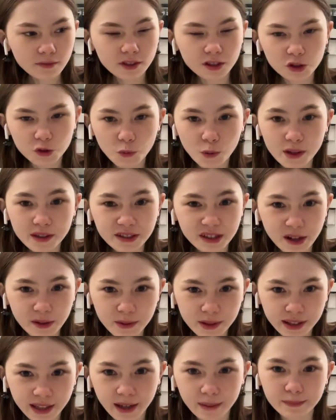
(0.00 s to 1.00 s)
So I'll start
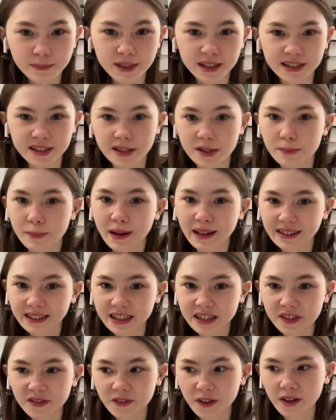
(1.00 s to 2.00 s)
with them because they're my
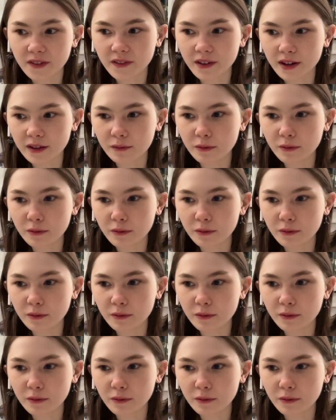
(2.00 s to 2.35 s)
least favorite.